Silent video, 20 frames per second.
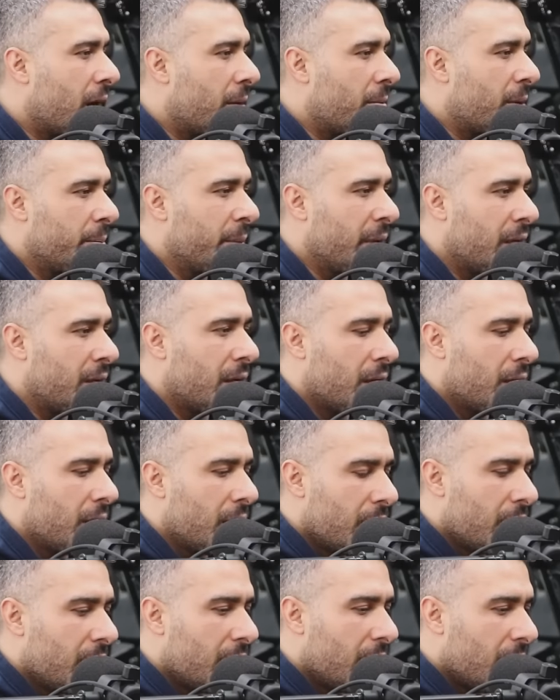I mean,
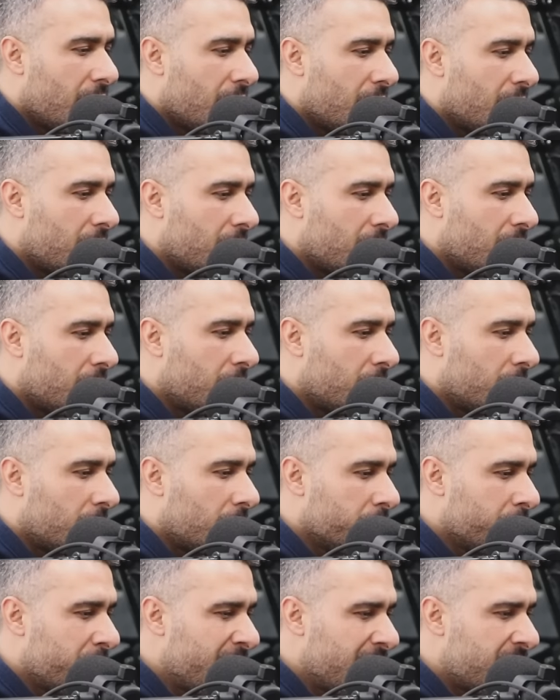
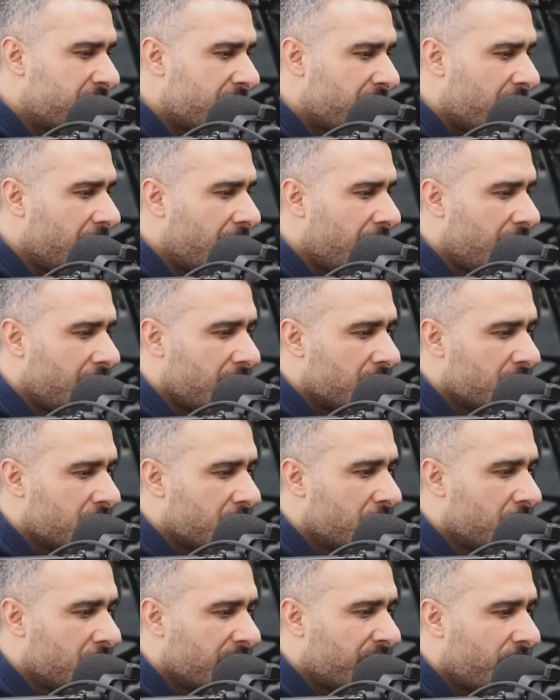BCAA is
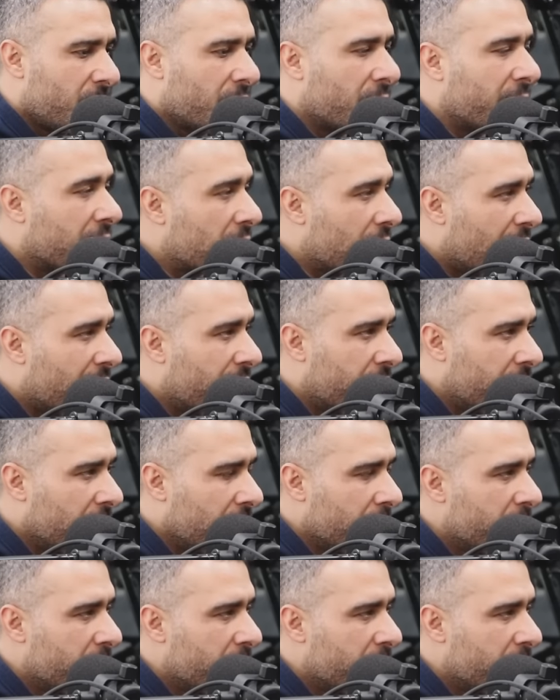good for recovery.